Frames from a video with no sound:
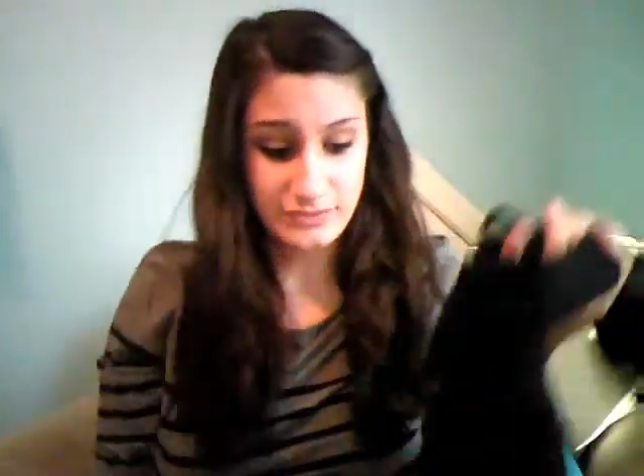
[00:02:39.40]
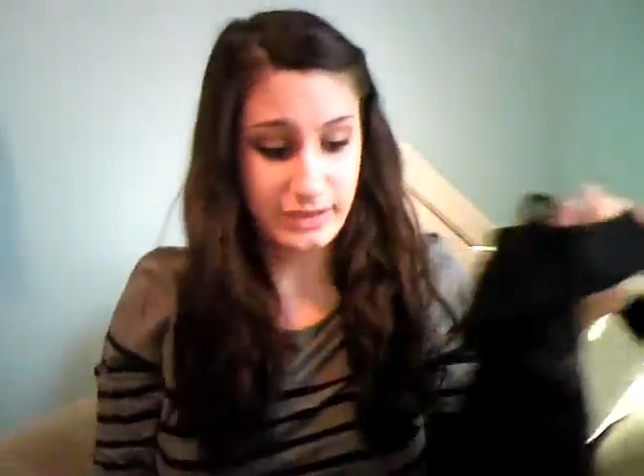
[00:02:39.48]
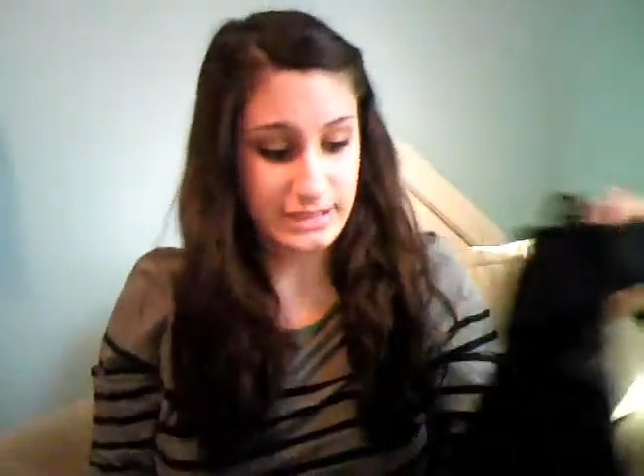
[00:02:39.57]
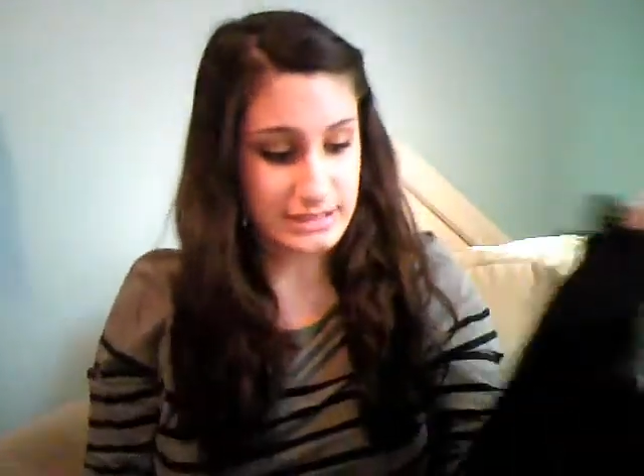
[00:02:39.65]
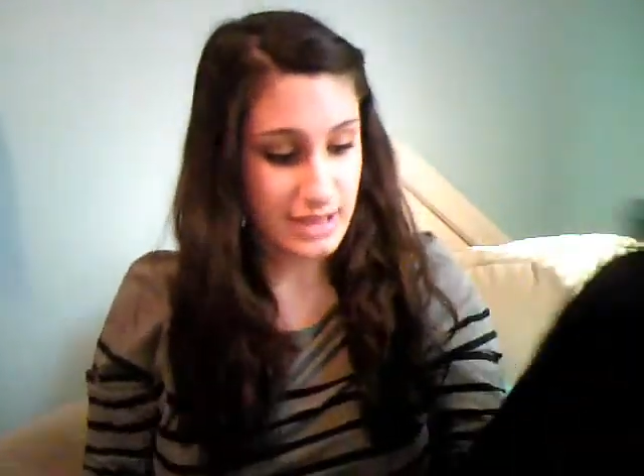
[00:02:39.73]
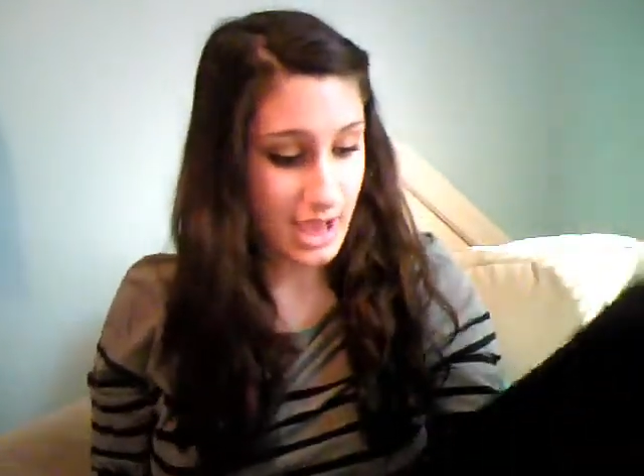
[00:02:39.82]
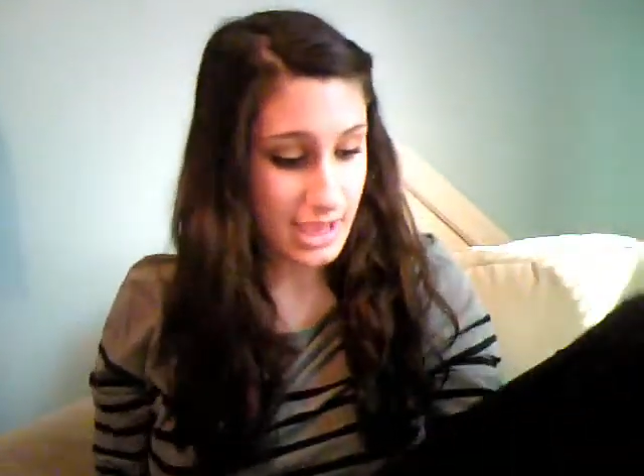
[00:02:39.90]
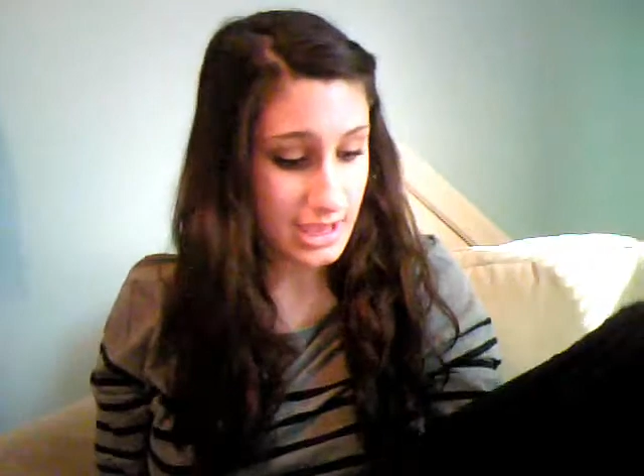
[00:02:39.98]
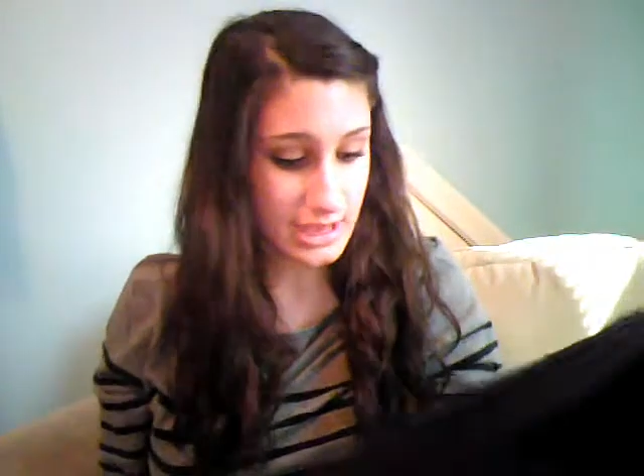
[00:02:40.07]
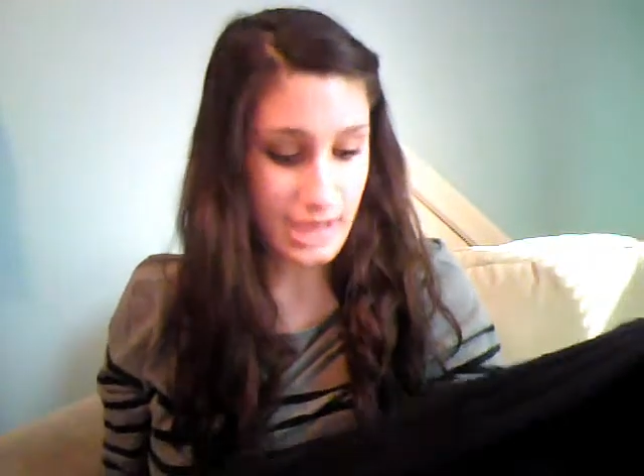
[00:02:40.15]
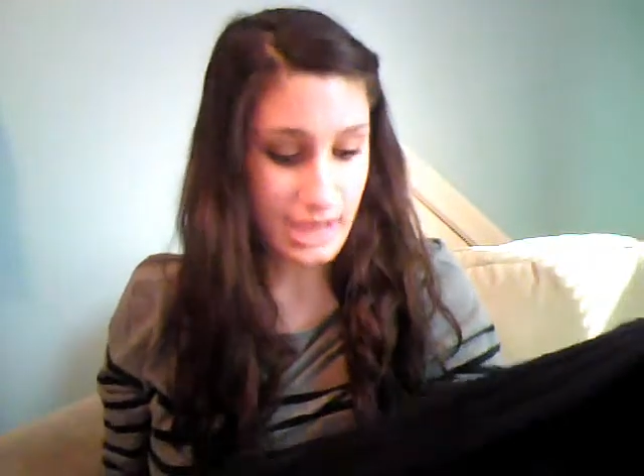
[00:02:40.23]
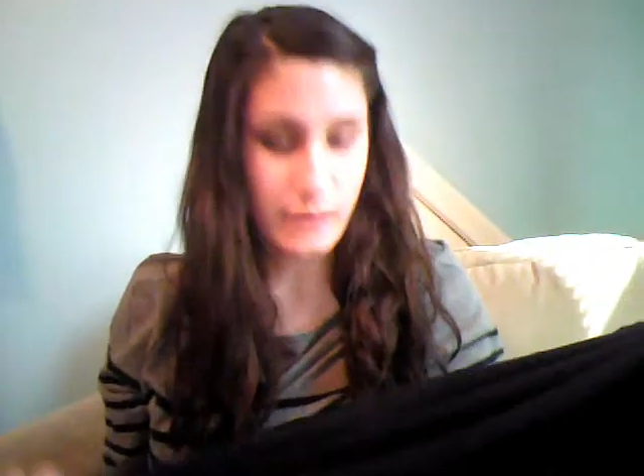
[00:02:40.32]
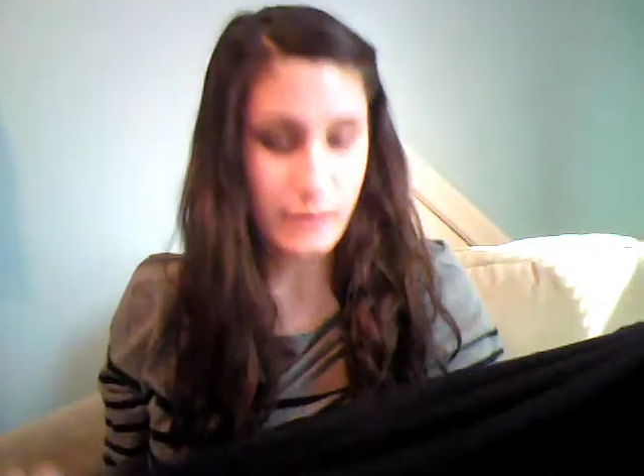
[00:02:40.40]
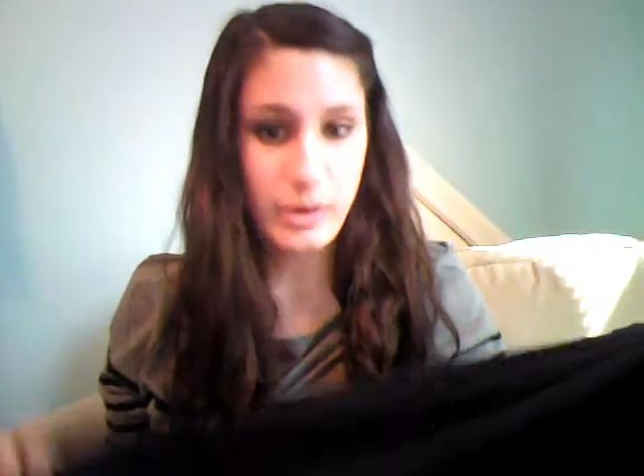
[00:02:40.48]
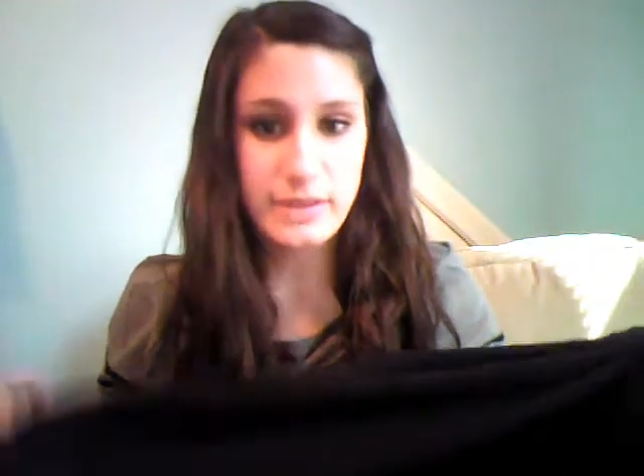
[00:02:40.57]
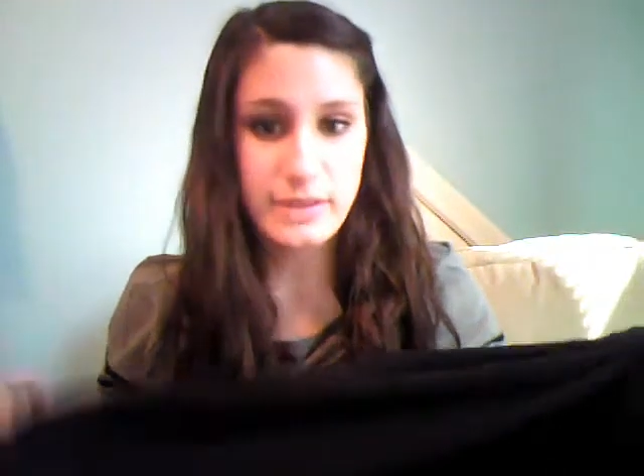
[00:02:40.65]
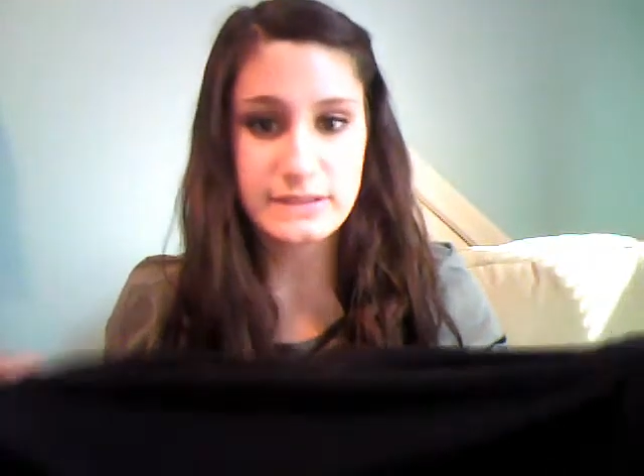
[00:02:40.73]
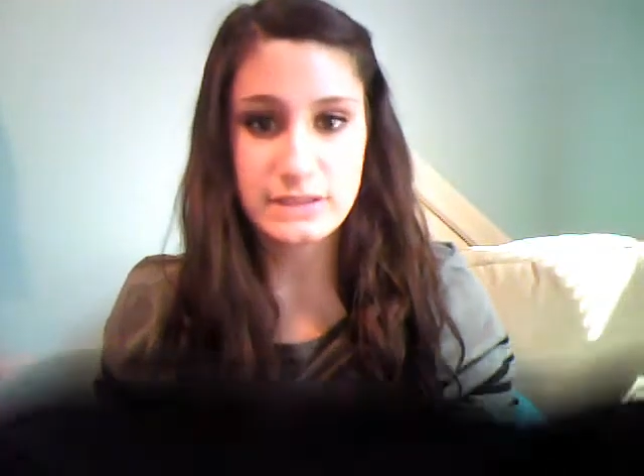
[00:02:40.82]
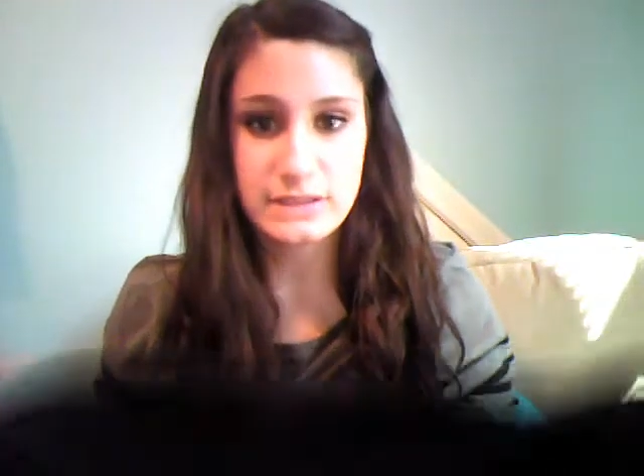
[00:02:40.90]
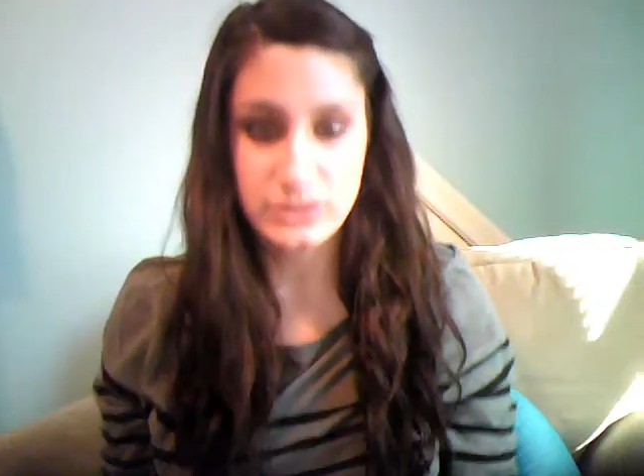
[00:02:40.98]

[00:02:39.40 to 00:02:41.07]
it's really tight. And I could wear this